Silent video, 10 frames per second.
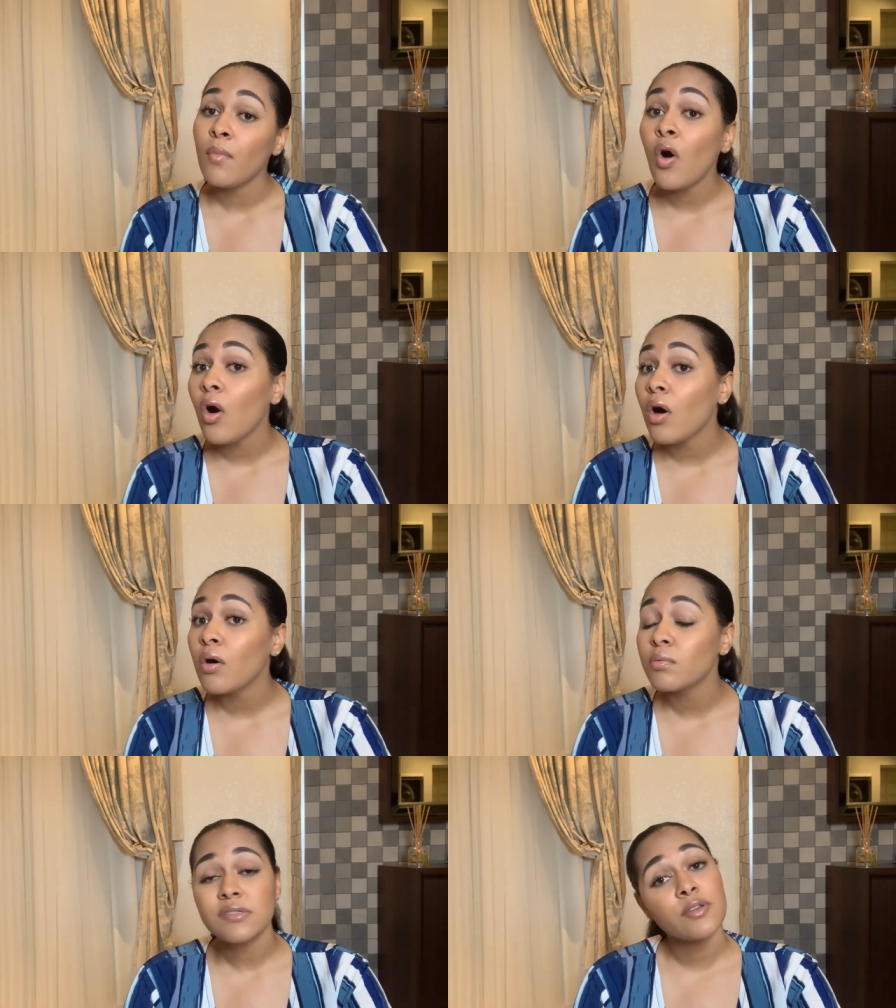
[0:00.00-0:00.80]

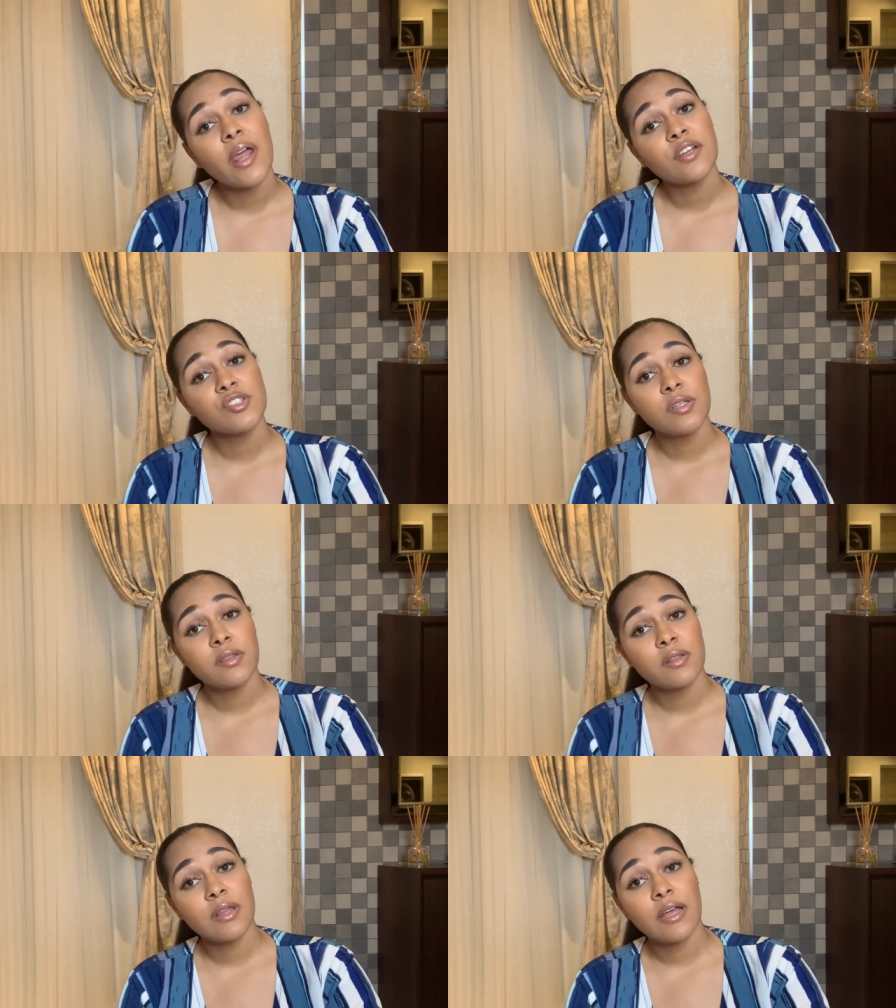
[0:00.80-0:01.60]
mall was not actually
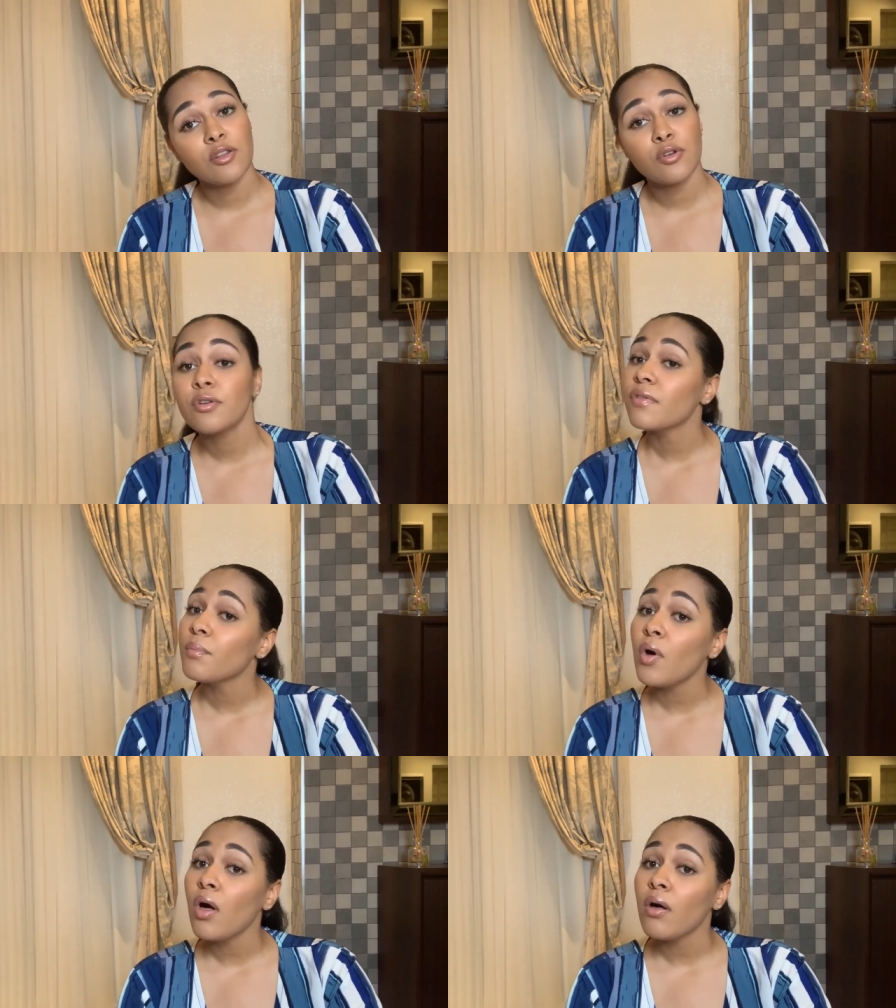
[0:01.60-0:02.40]
the landlord of the
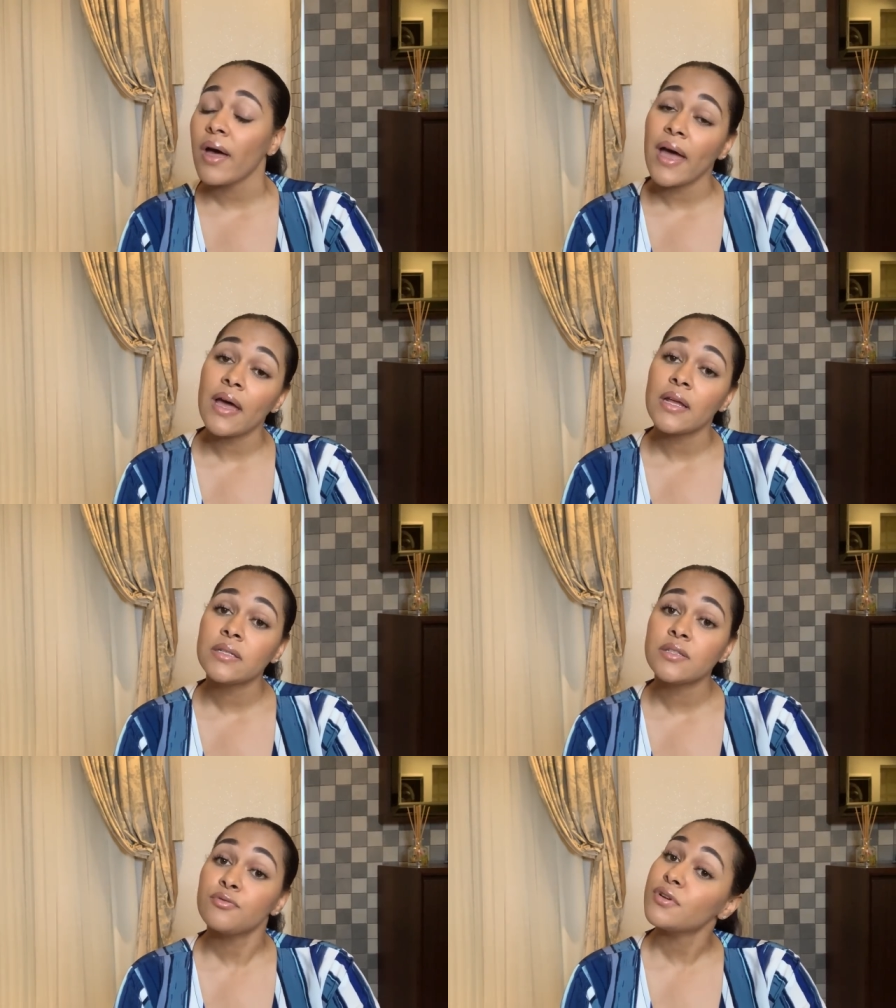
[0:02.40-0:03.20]
mall
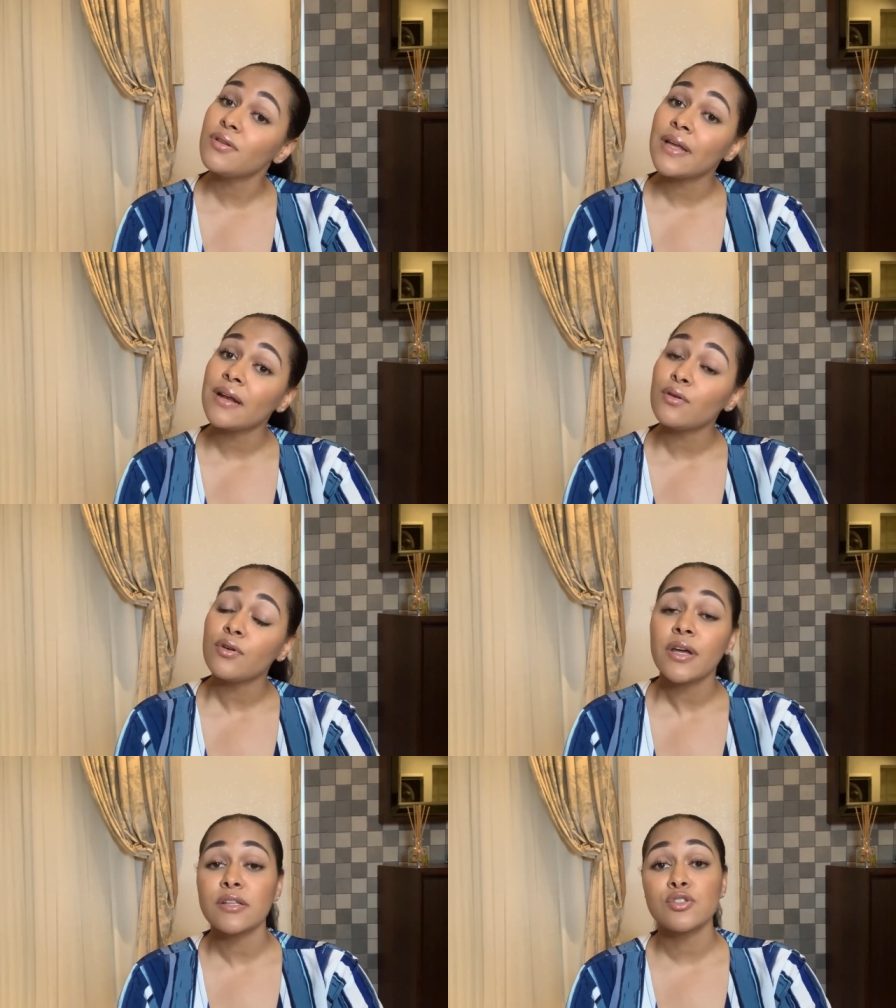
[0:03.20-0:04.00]
and the real
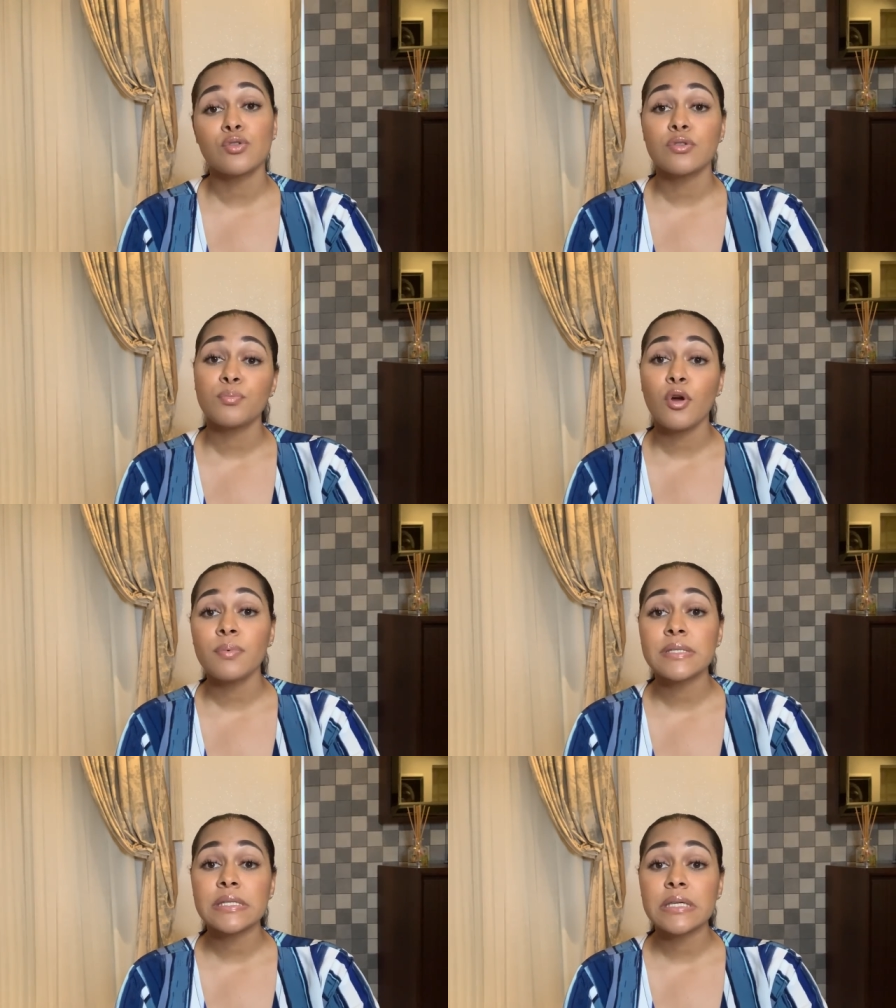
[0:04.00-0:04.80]
landlord had sold the
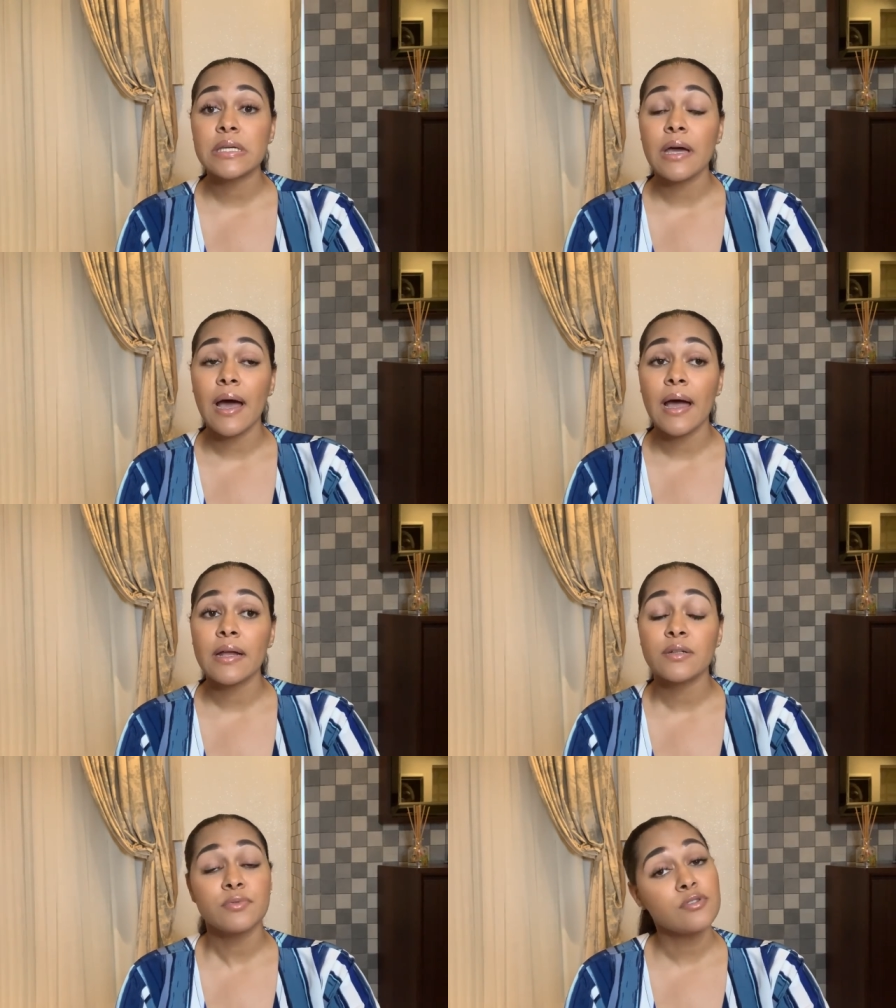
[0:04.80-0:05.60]
property
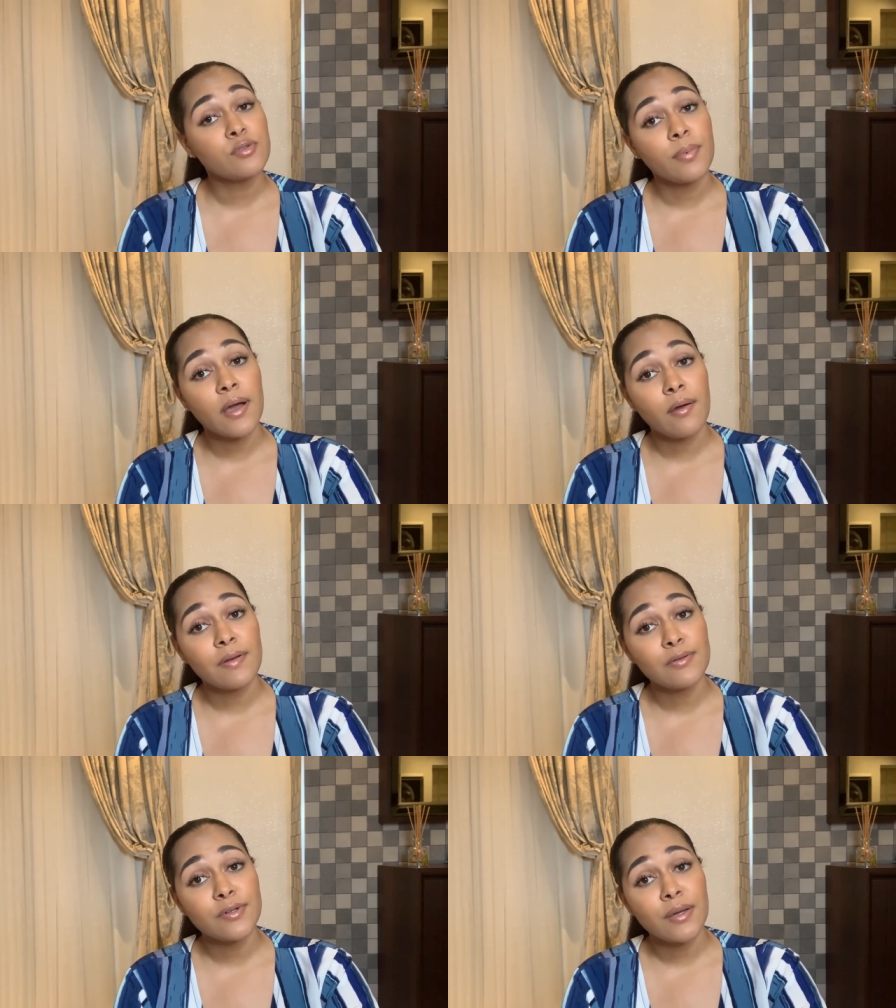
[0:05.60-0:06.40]
and we need to pack
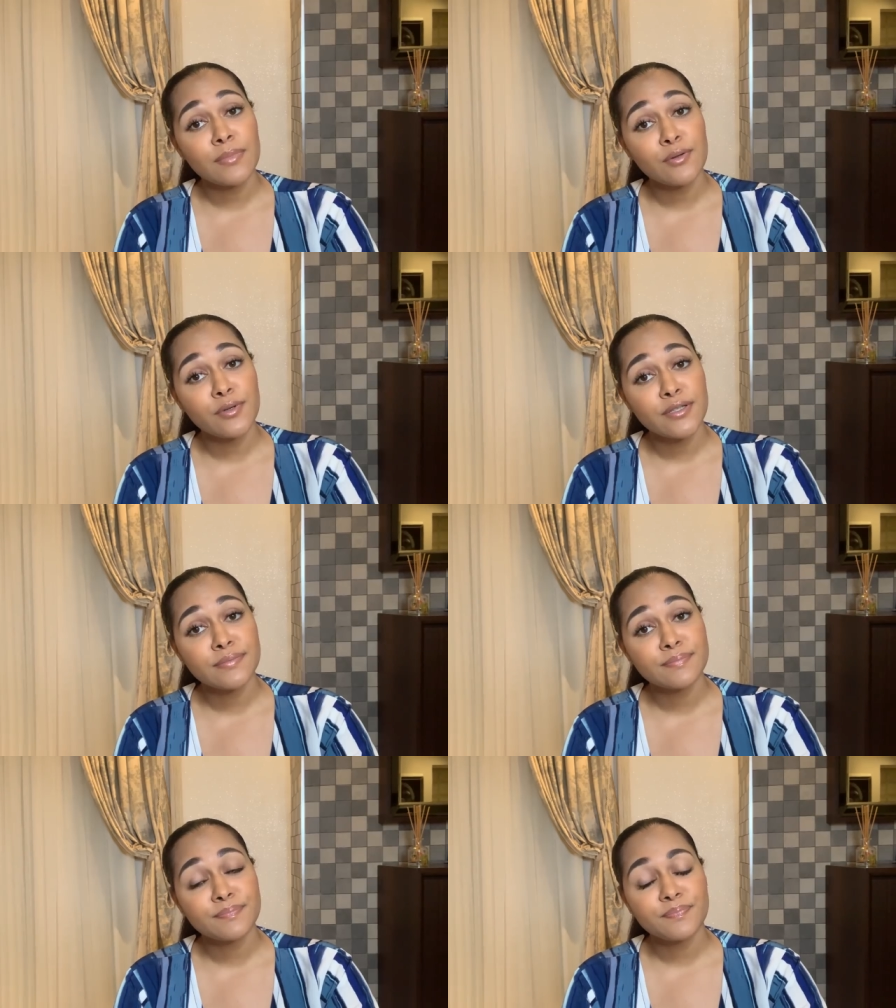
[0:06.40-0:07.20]
our load and be going.
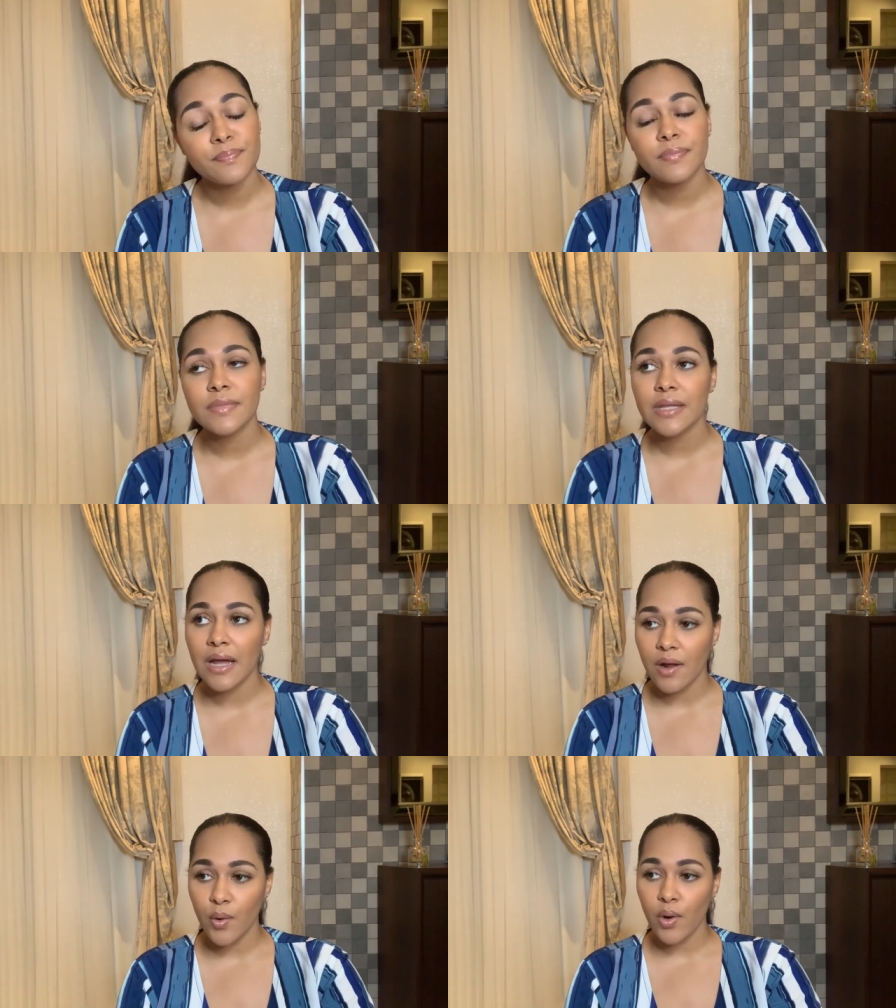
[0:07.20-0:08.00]

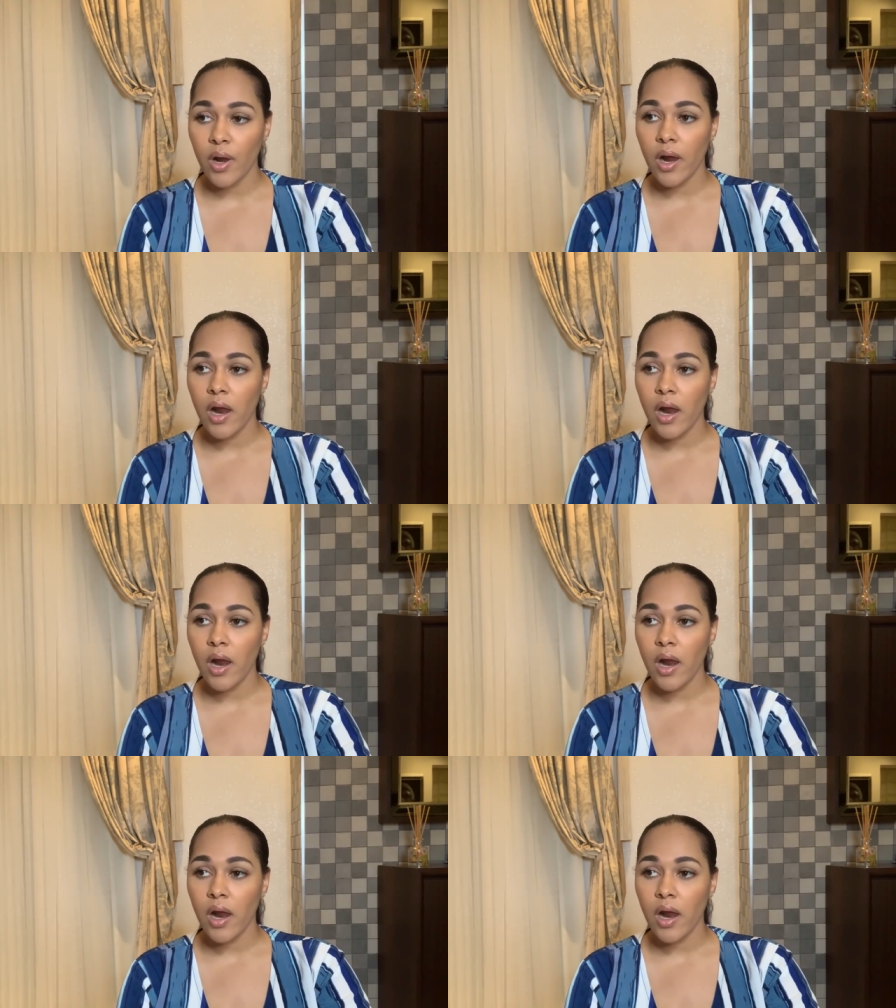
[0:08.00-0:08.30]
Now,